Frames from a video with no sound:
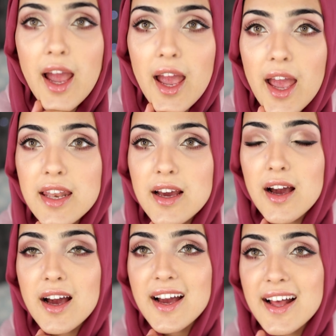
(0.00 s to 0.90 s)
and
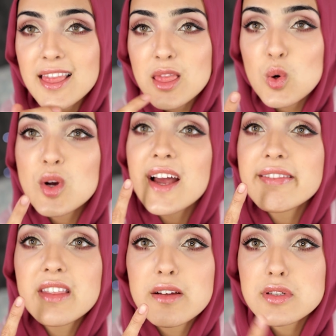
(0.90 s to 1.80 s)
look
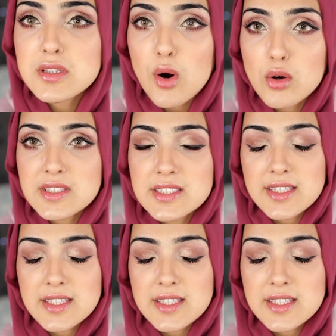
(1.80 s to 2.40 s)
at the results.